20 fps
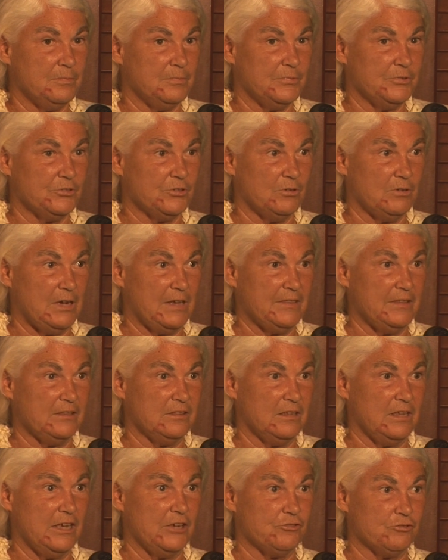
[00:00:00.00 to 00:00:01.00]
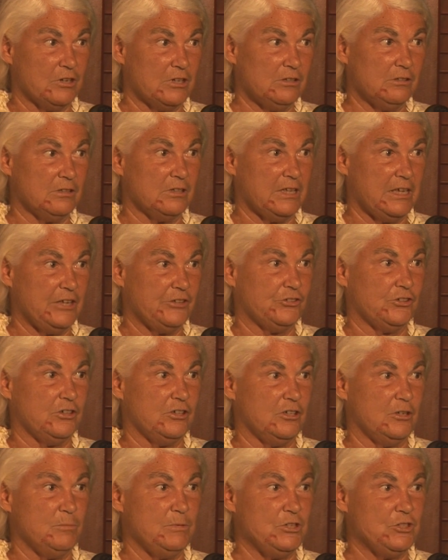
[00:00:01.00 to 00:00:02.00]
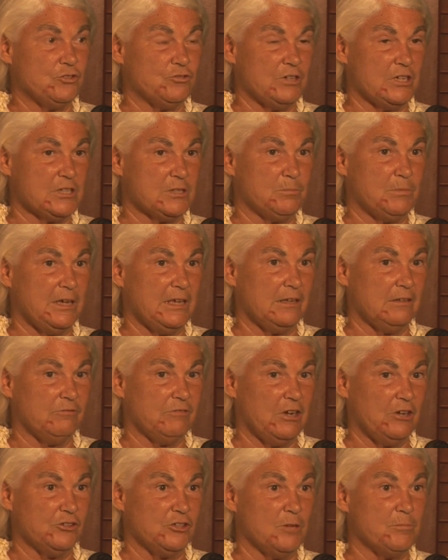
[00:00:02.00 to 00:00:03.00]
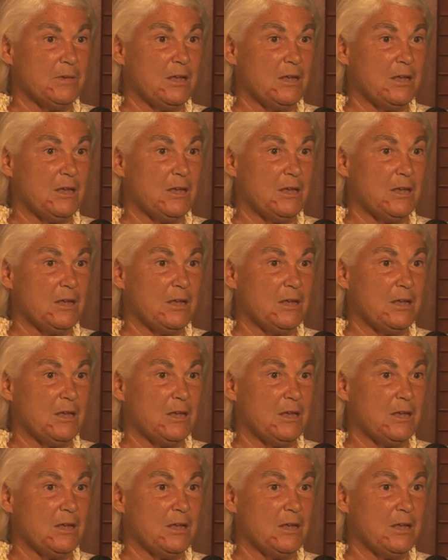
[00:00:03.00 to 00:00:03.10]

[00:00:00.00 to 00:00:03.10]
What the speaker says: So I think the adrenal glands are going to be stressed by RoundUp,